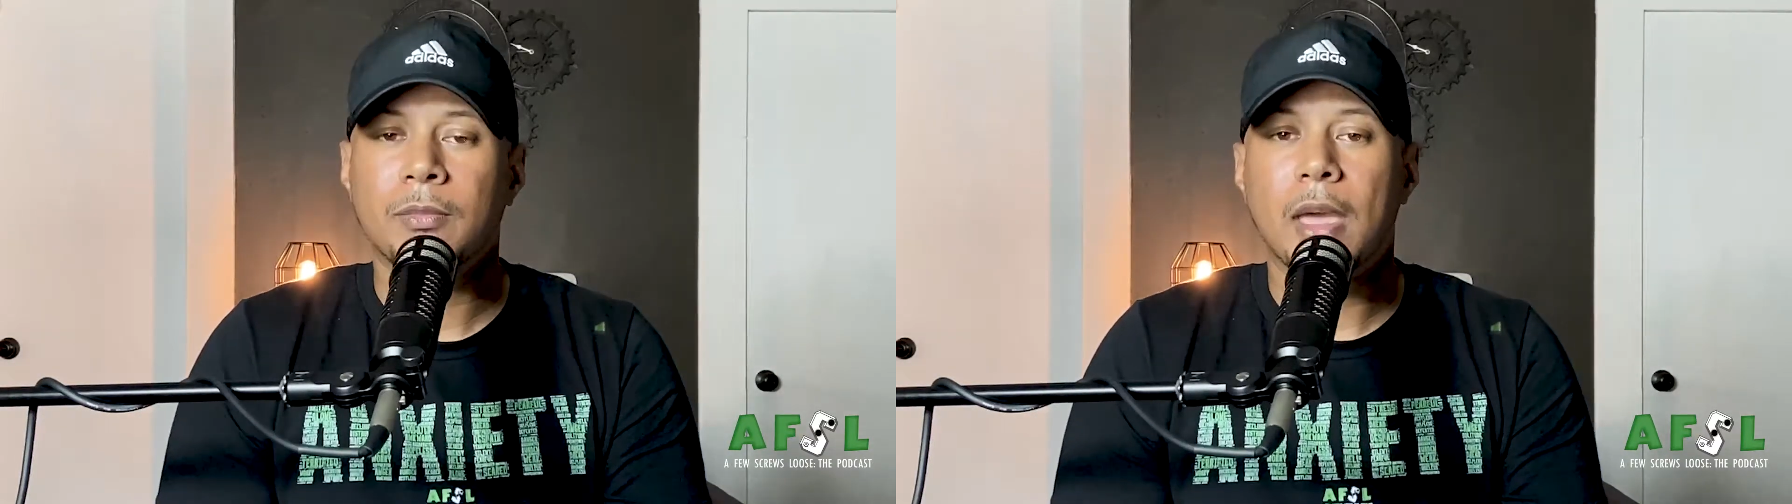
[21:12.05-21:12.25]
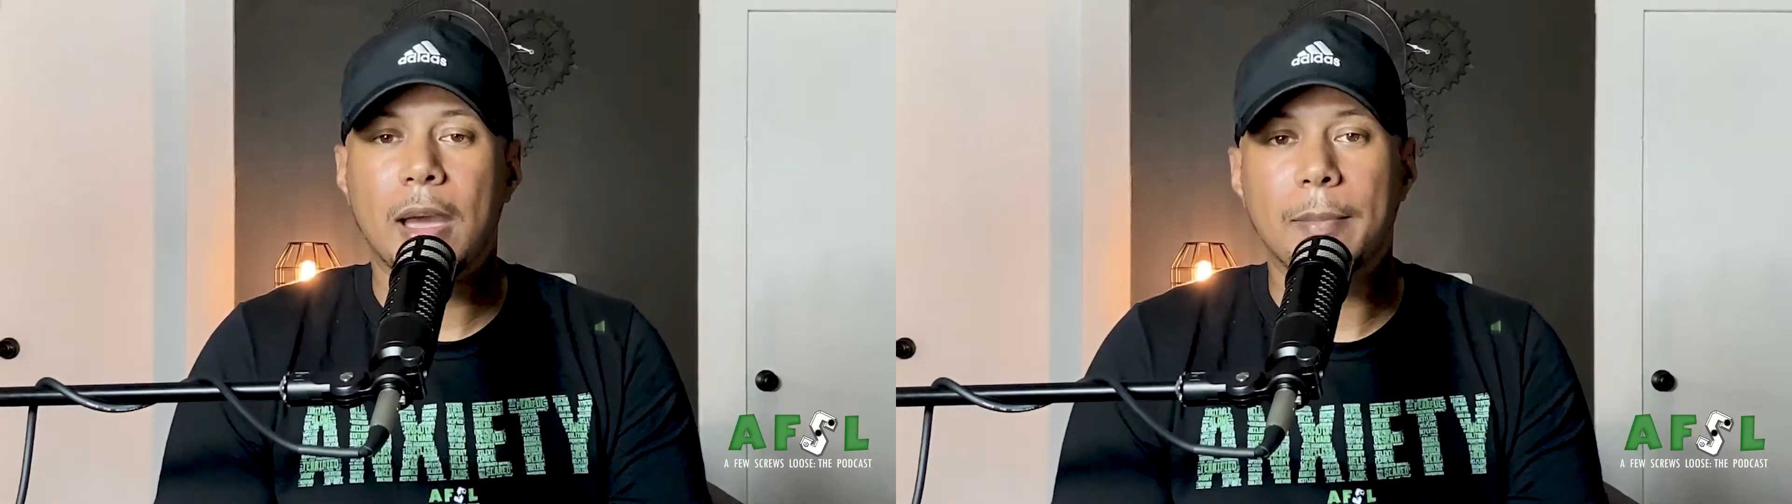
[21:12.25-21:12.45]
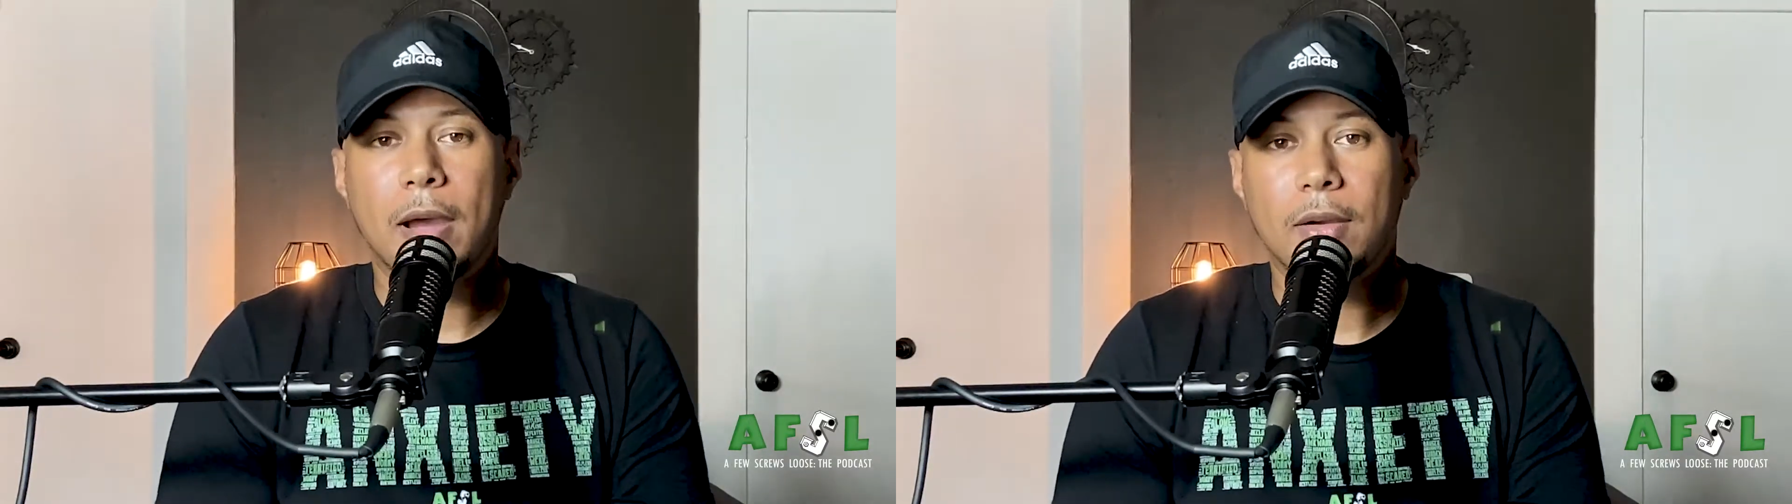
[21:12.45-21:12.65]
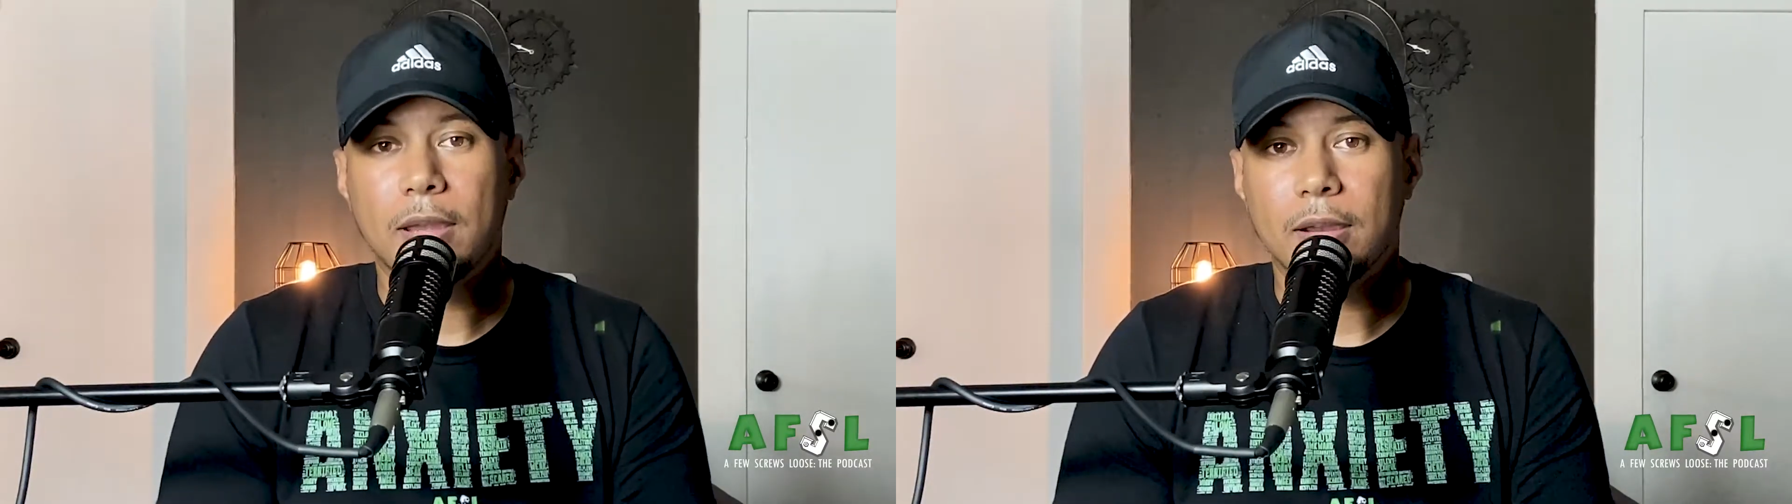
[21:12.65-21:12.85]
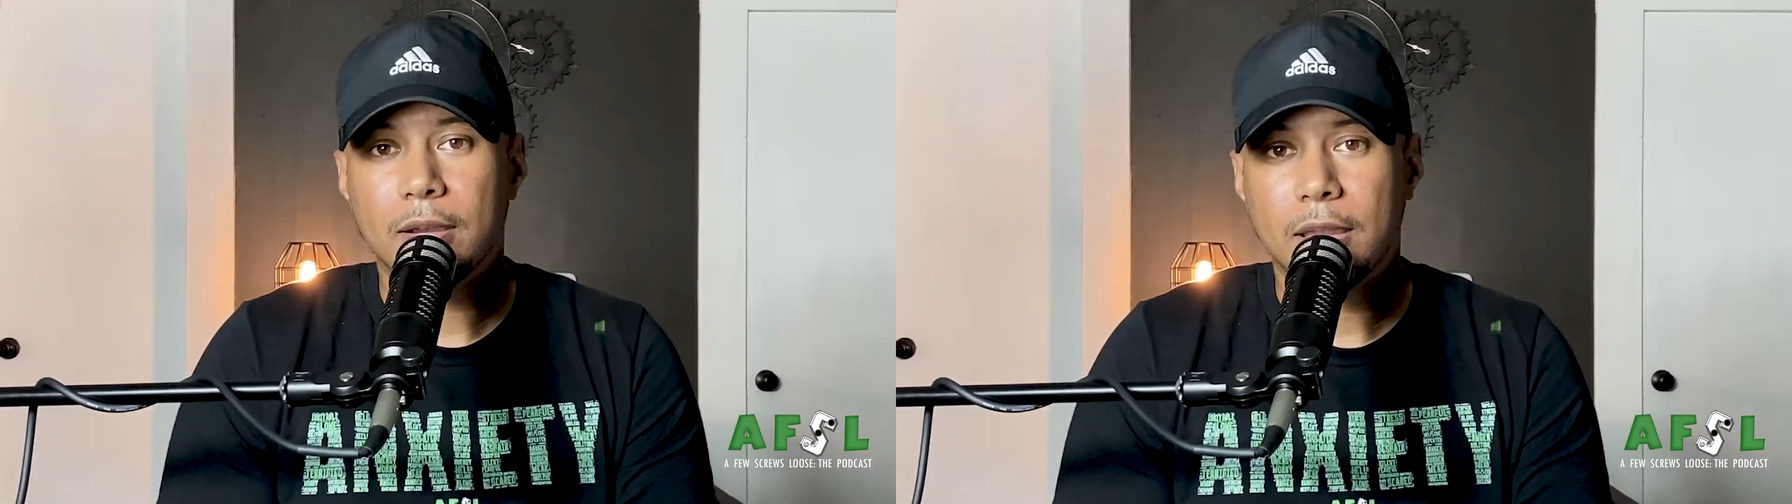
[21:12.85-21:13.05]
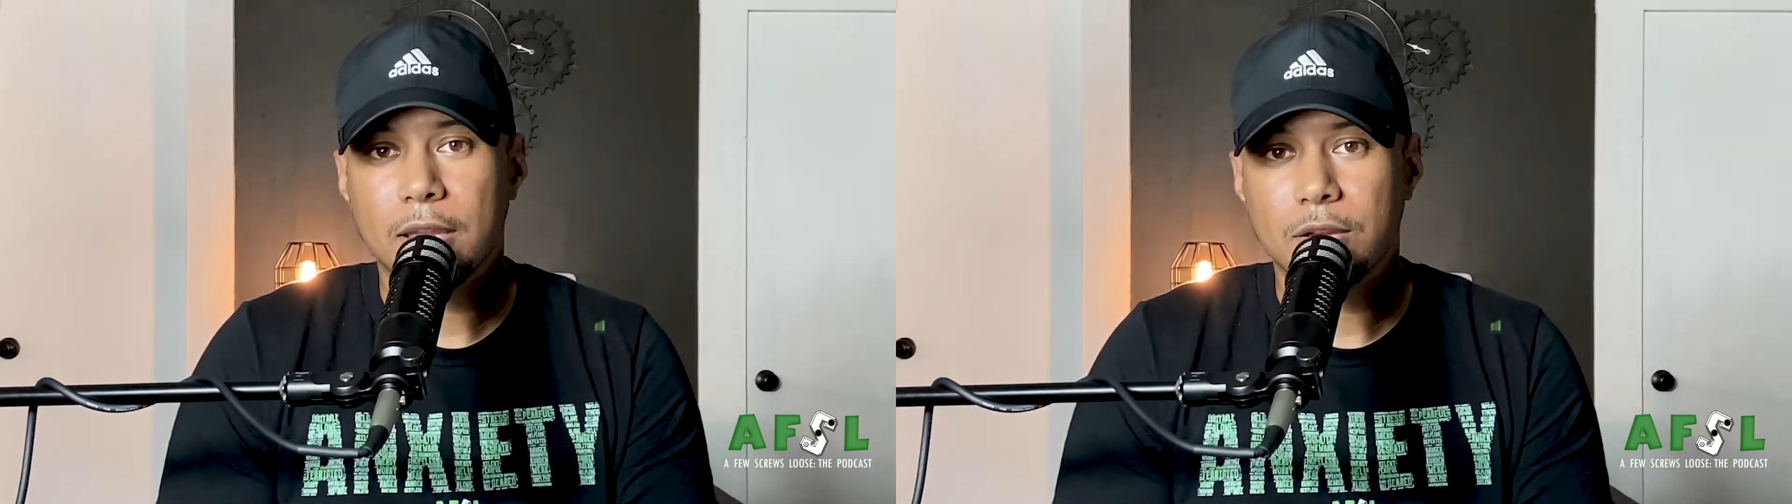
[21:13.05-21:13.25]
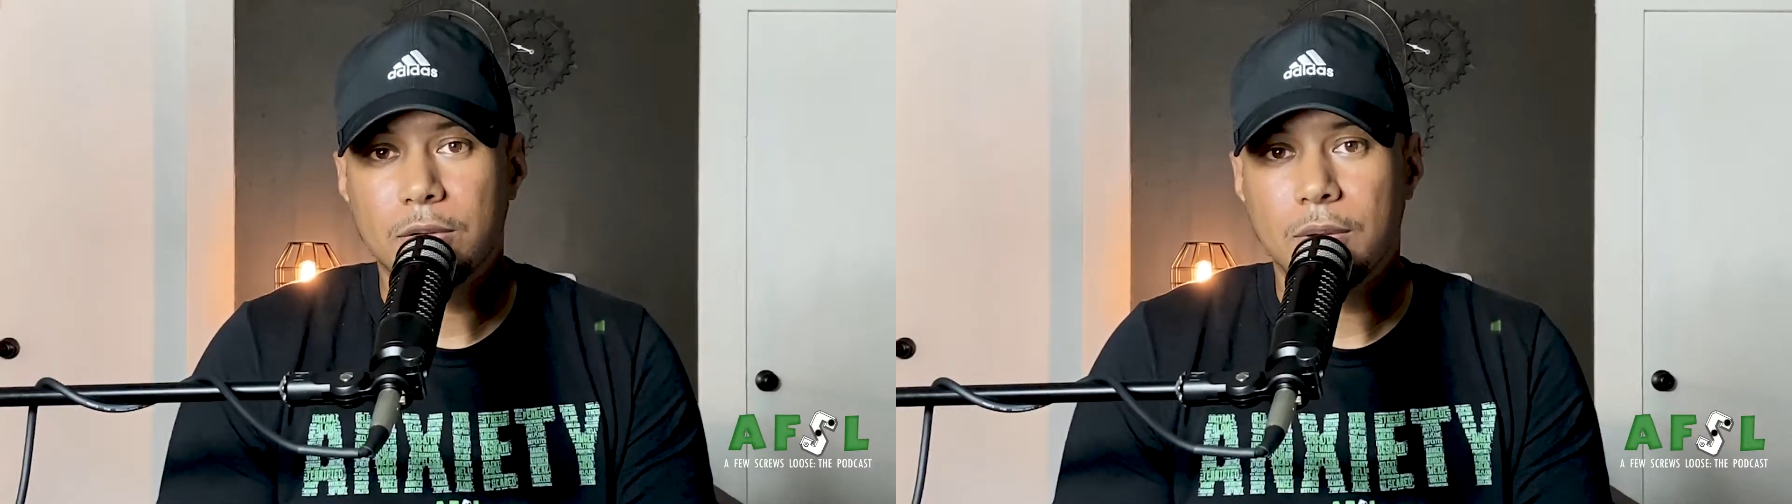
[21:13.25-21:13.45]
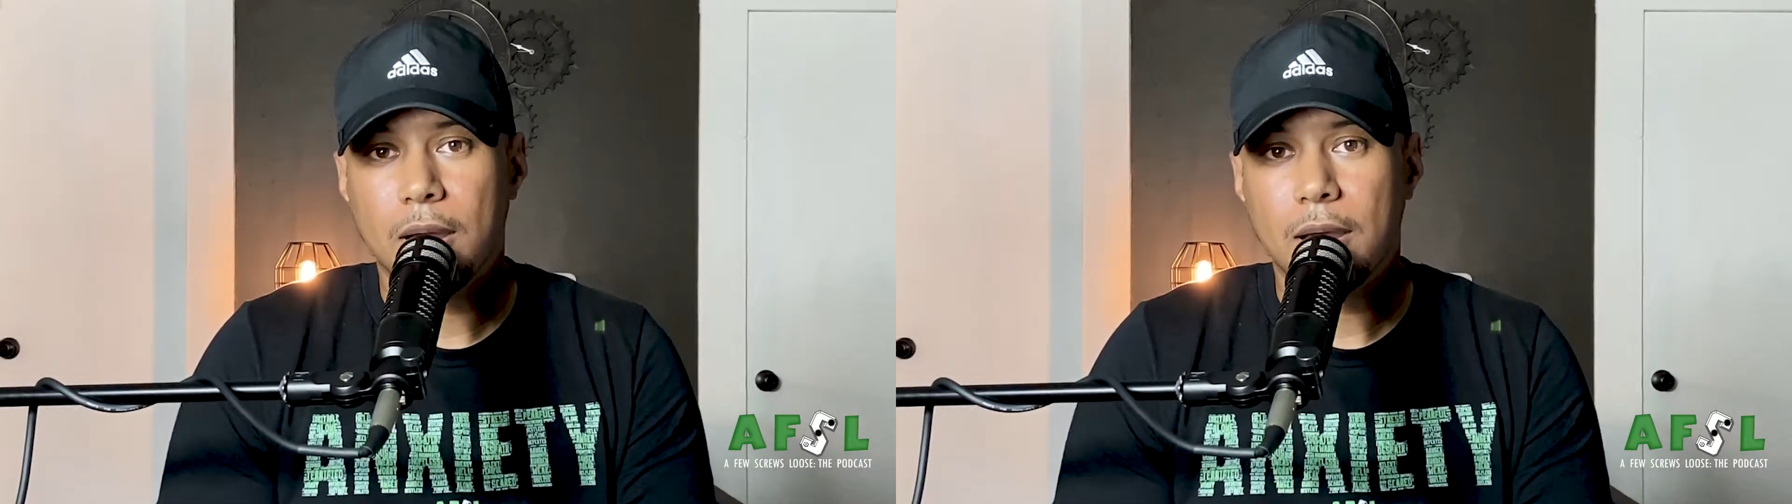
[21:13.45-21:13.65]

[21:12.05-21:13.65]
I'm out here. Can you